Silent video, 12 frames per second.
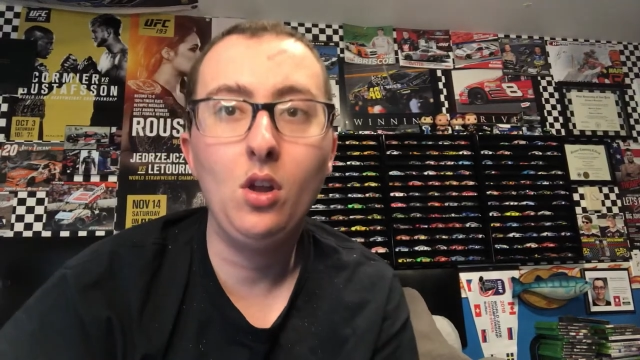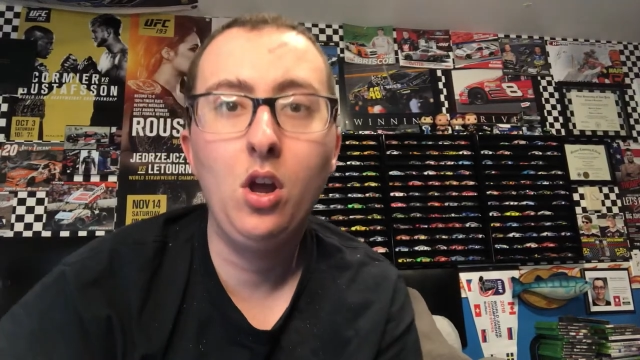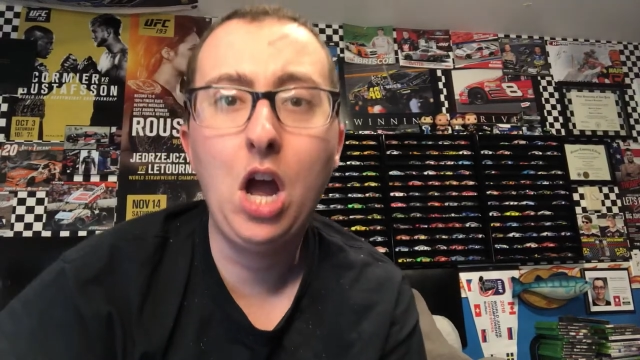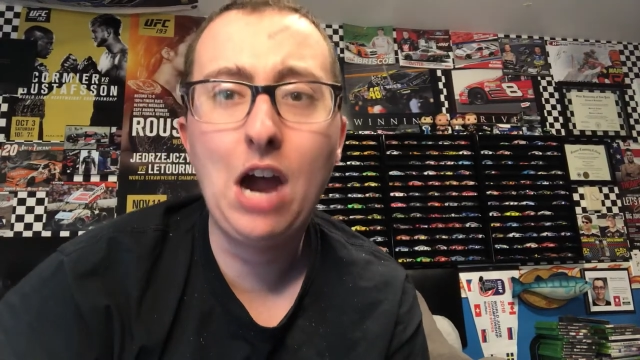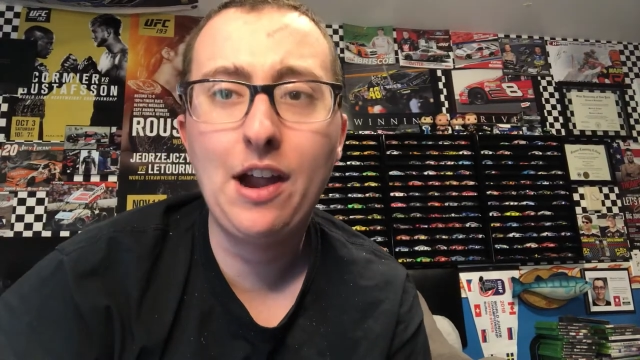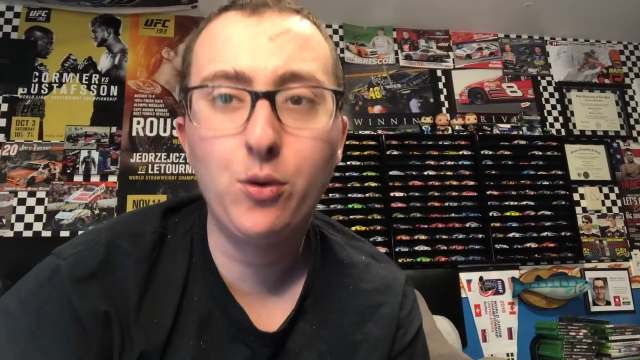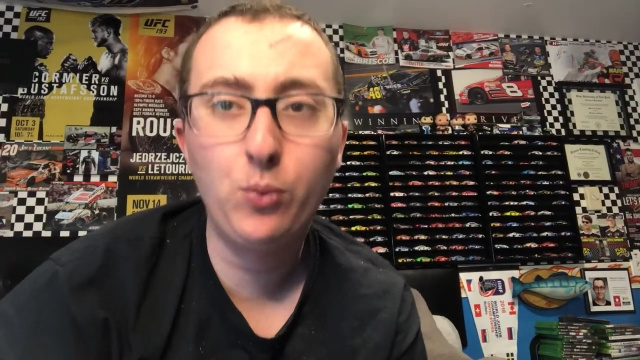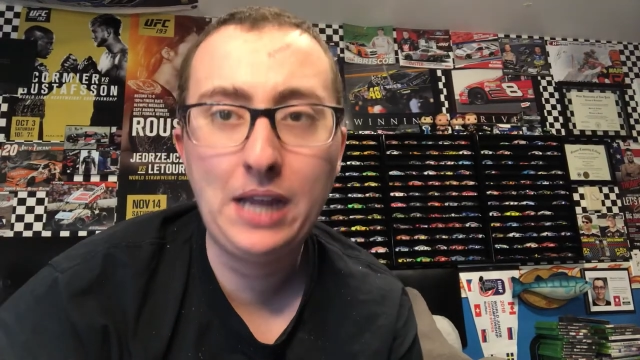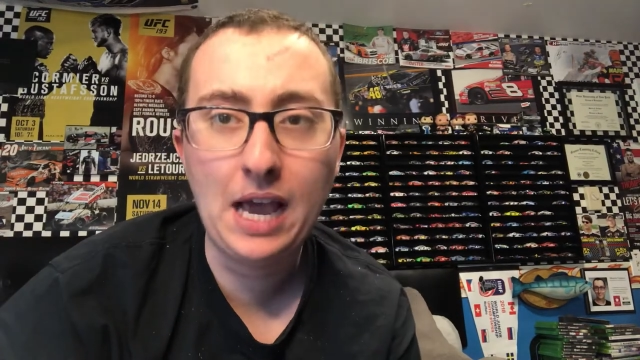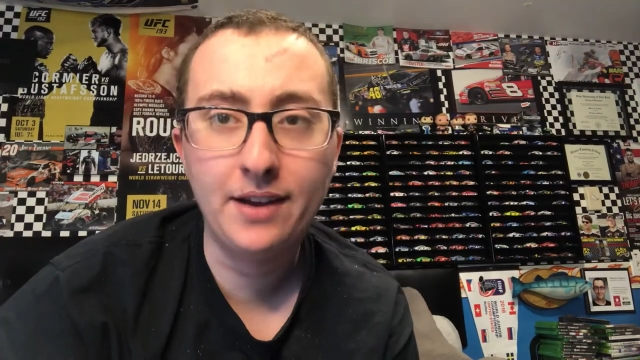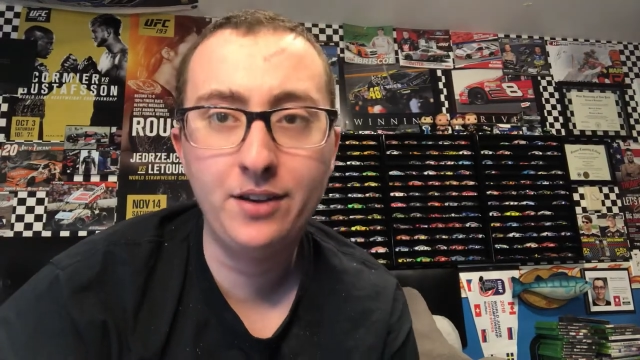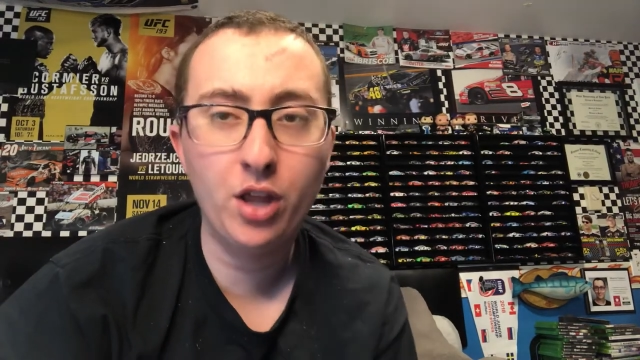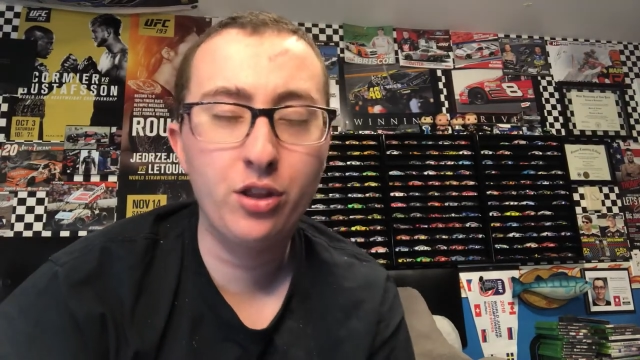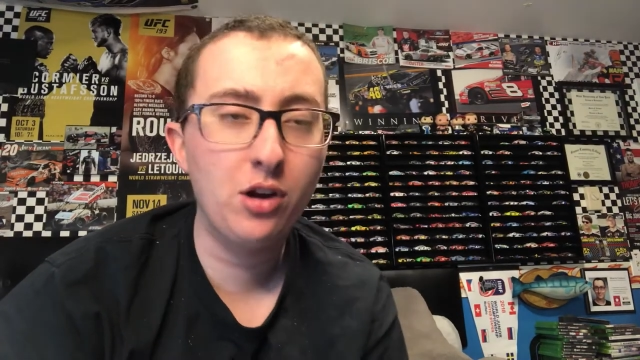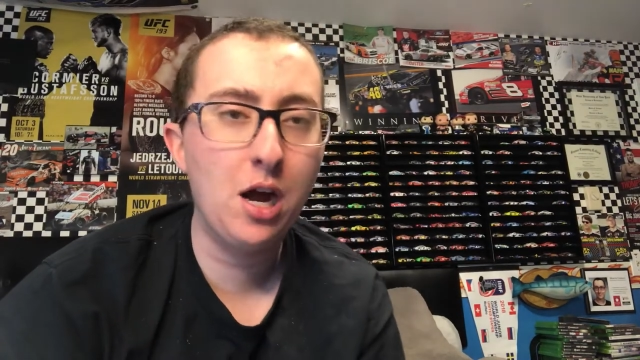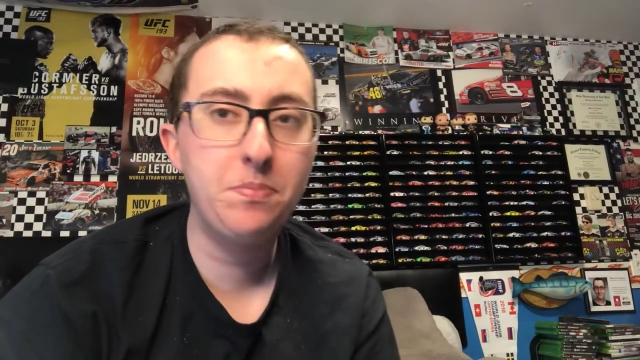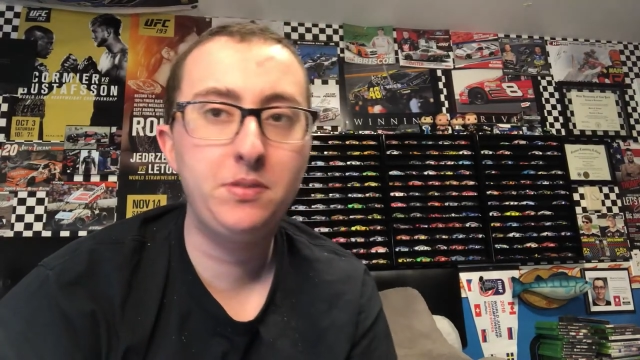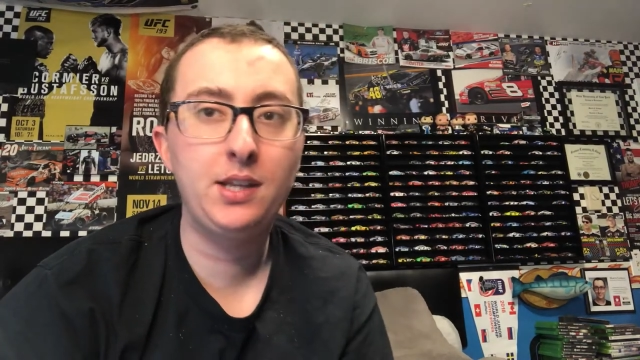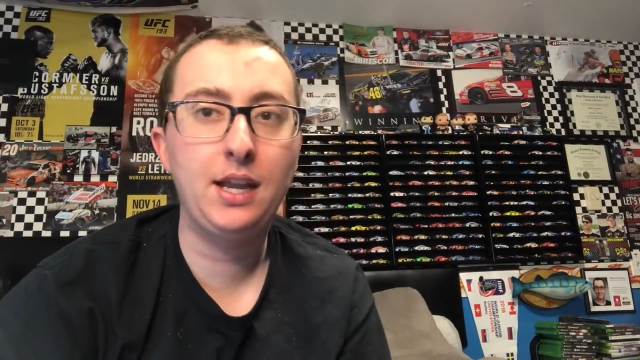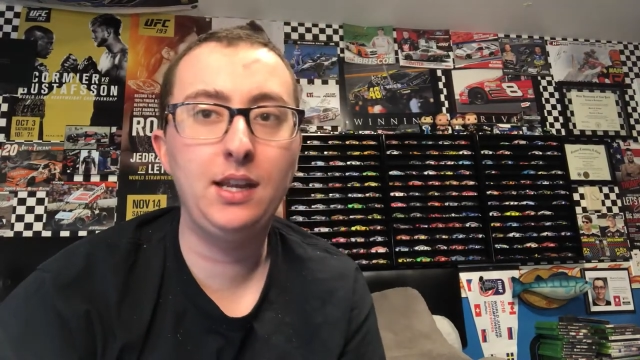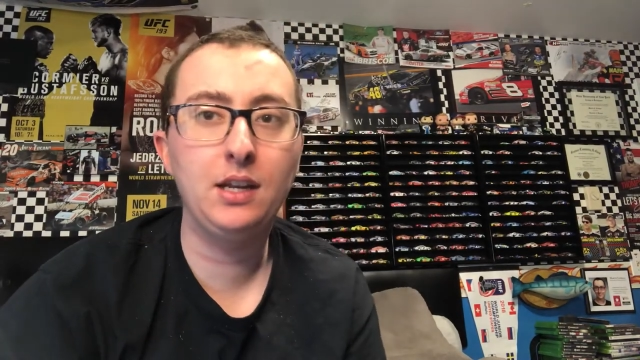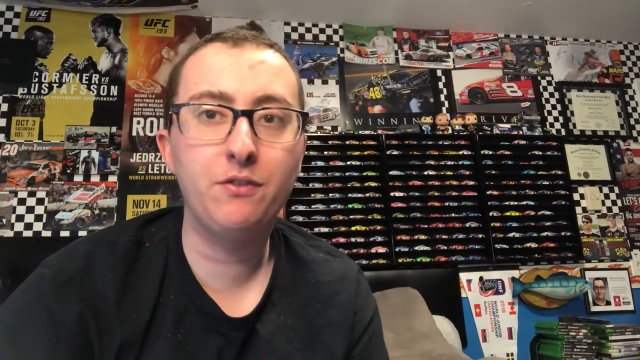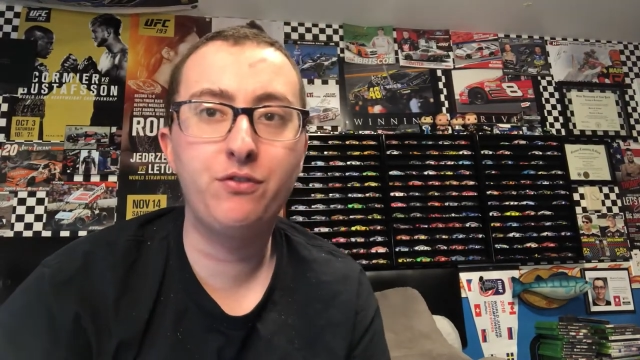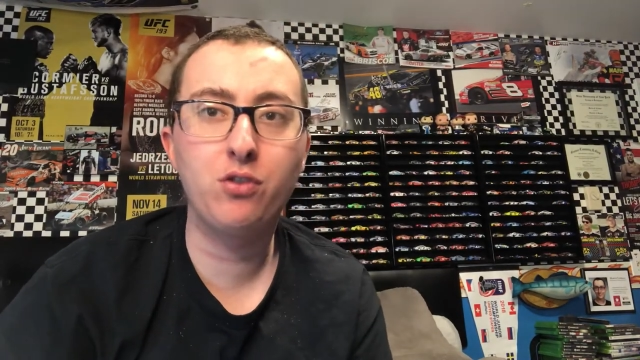All right, we got another
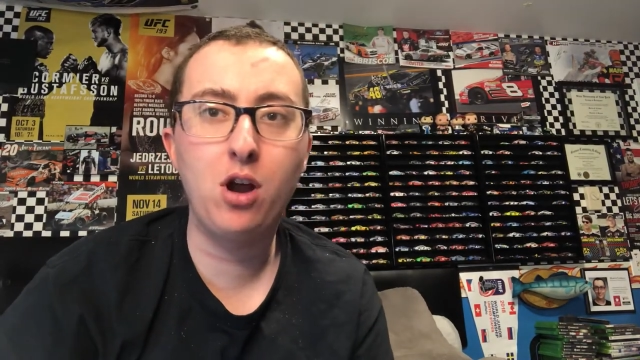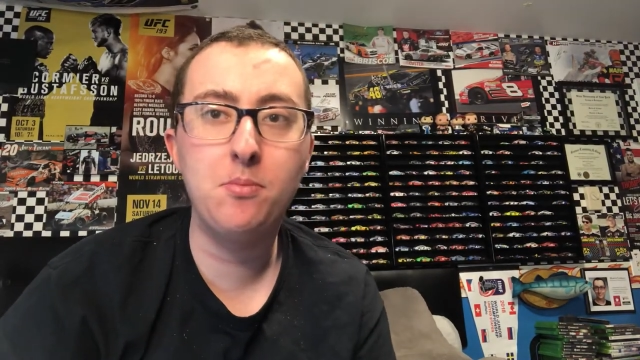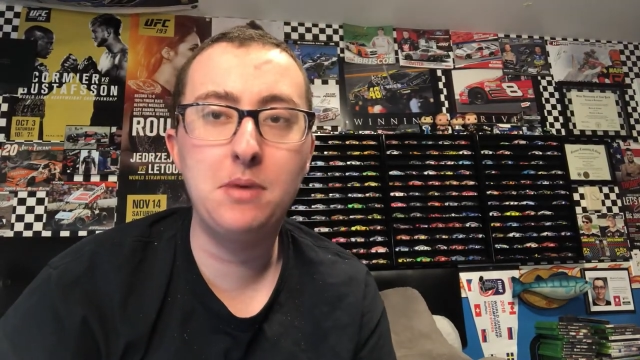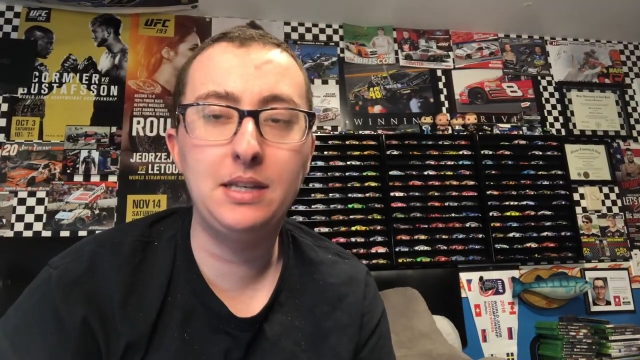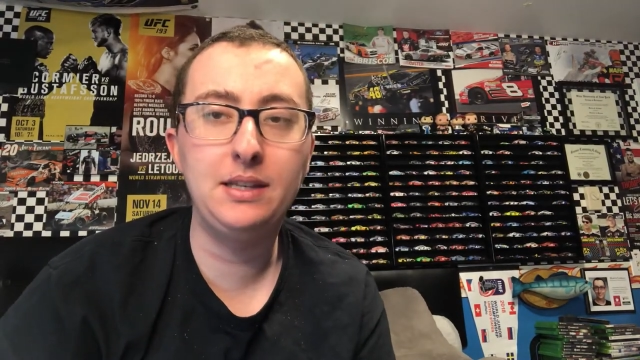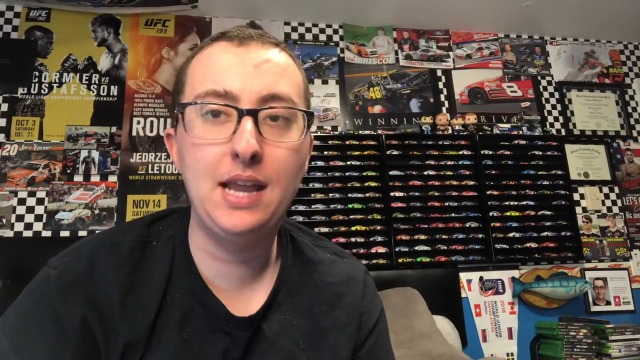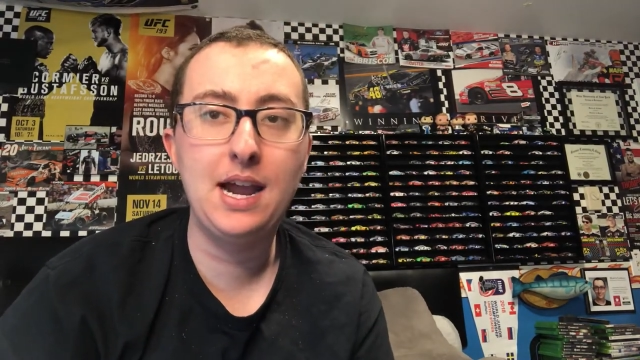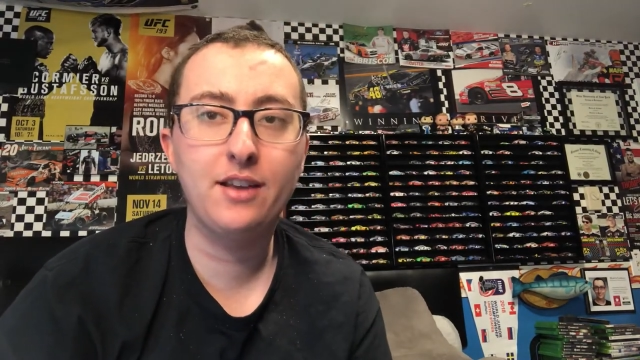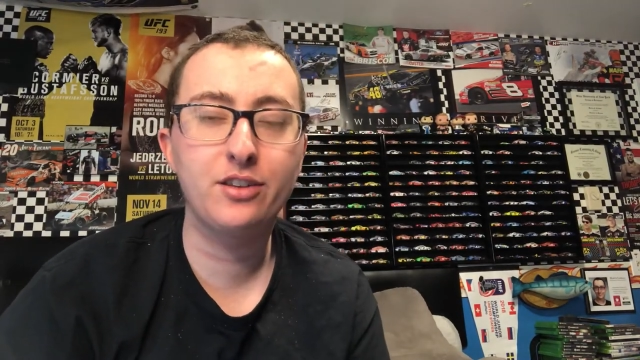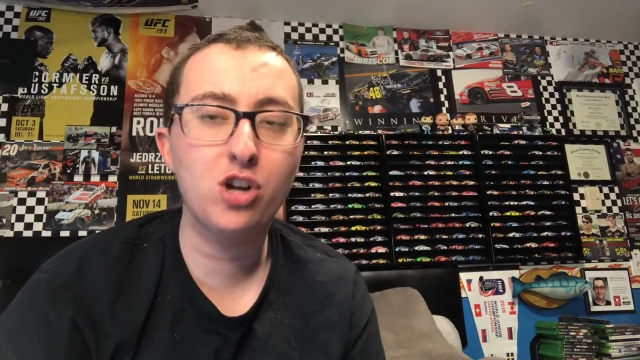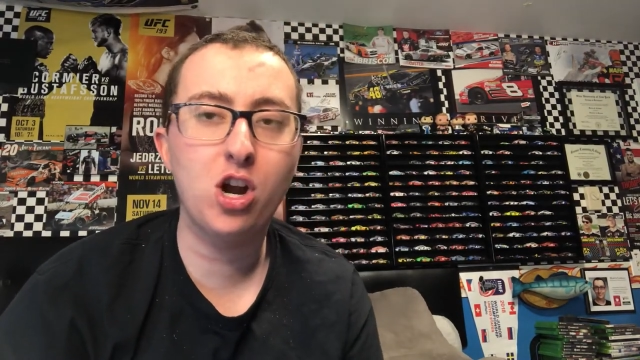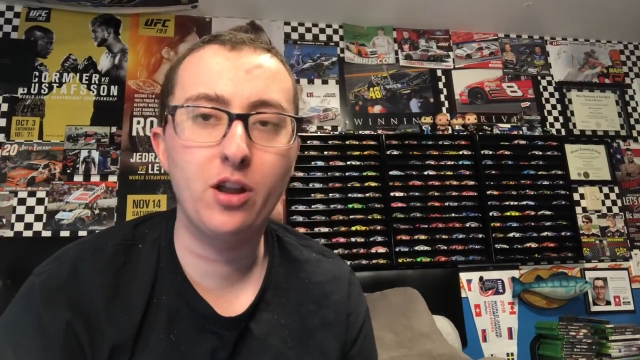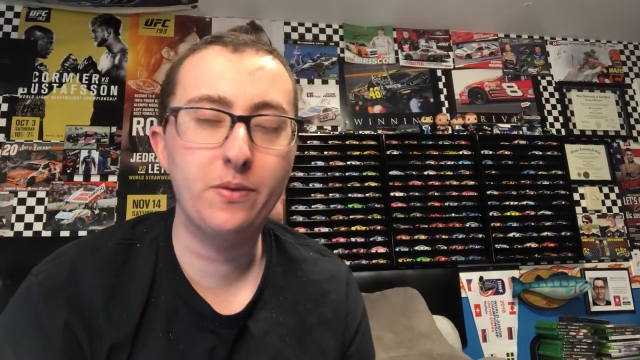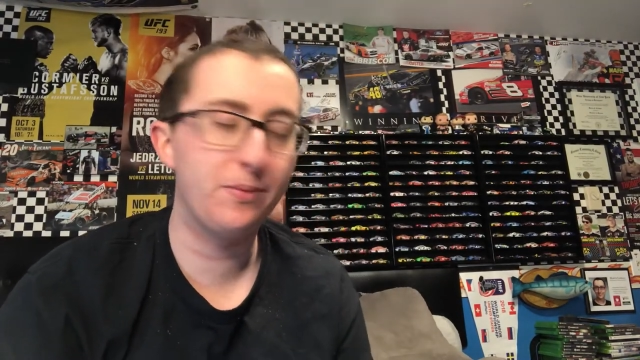update from NASCAR.